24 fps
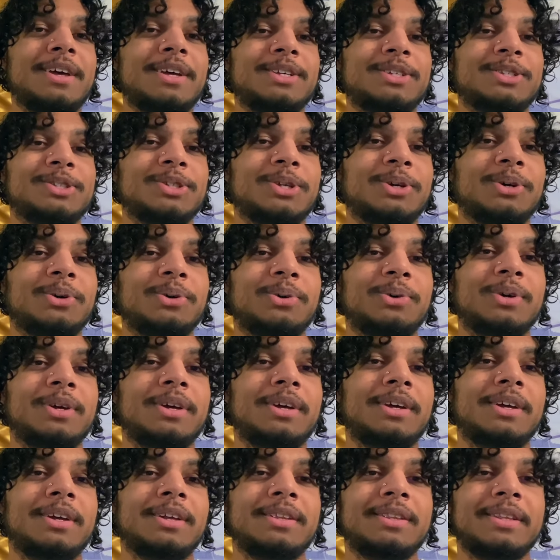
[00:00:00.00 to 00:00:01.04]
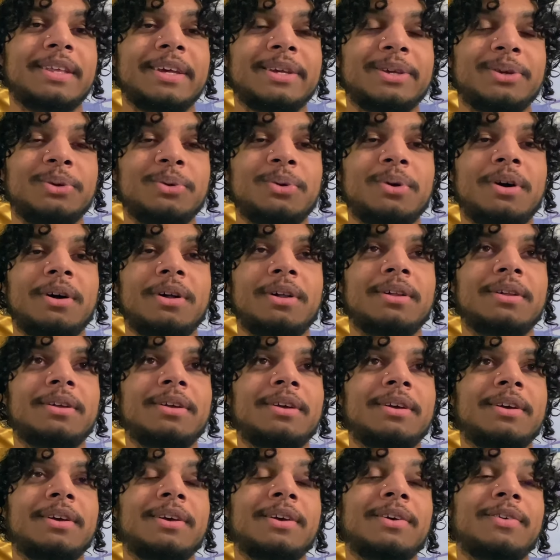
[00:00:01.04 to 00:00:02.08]
So thank you all
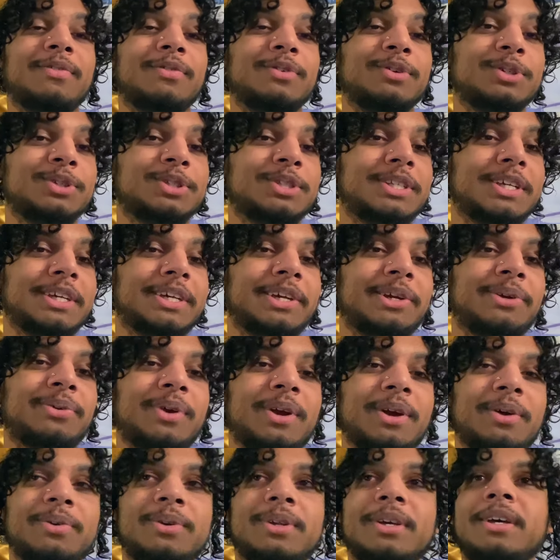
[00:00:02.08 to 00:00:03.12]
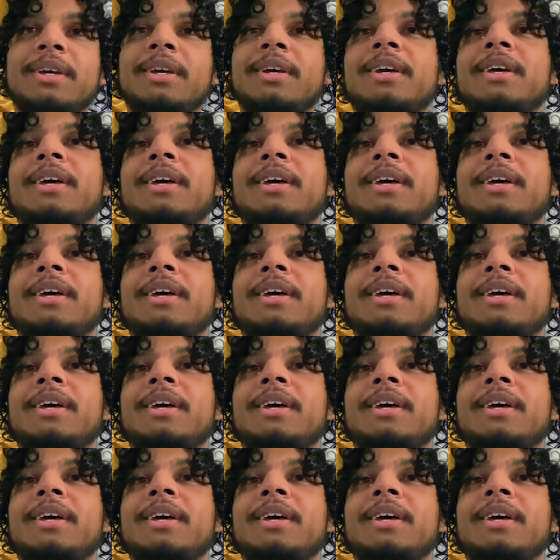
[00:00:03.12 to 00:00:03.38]
for sticking around.